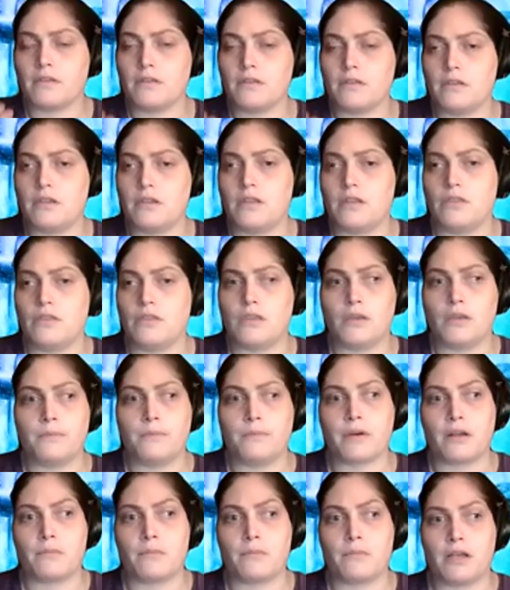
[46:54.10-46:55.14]
and then
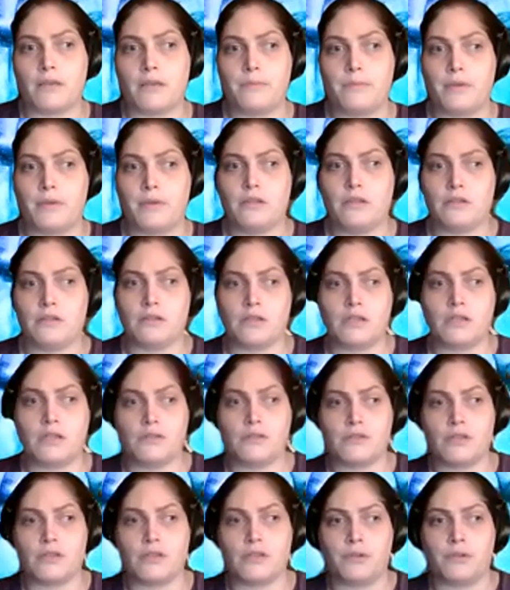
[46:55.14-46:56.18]
bring my opinion
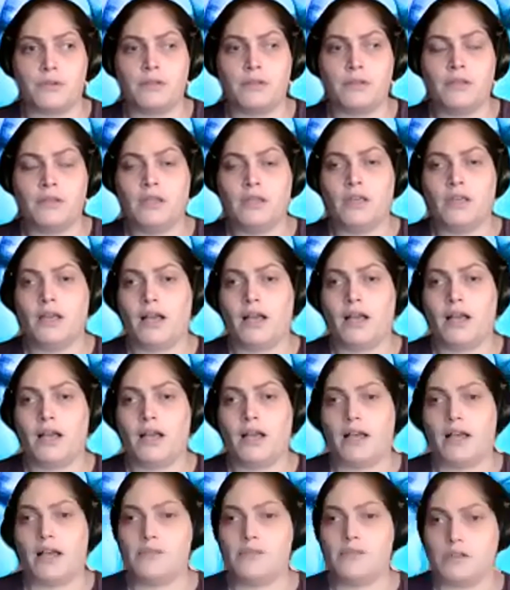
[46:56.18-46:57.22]
into it. I
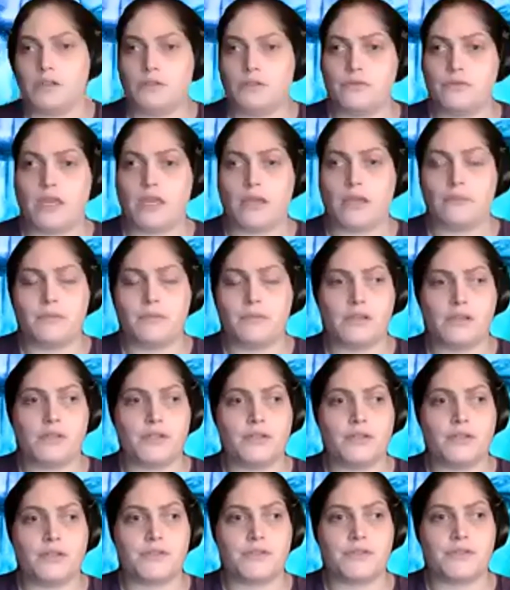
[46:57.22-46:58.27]
do that
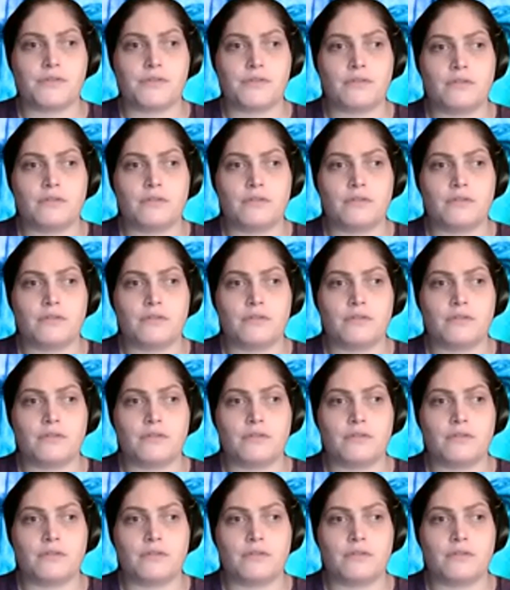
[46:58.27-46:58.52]
because,